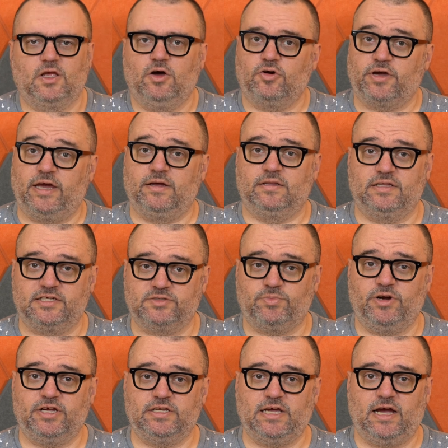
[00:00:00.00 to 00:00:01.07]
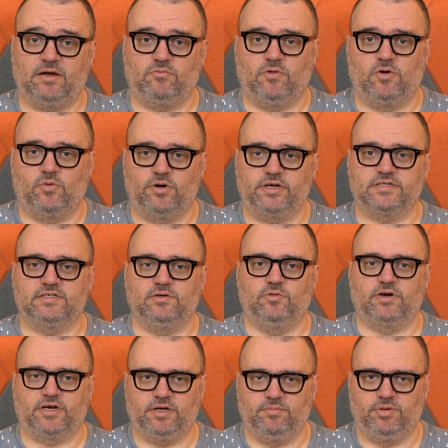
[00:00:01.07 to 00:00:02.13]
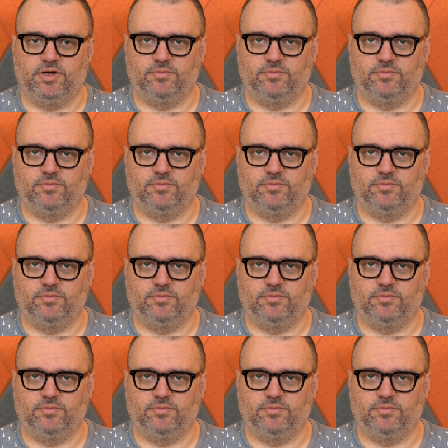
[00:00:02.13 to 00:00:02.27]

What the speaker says: Okay, let's break down what works and what could be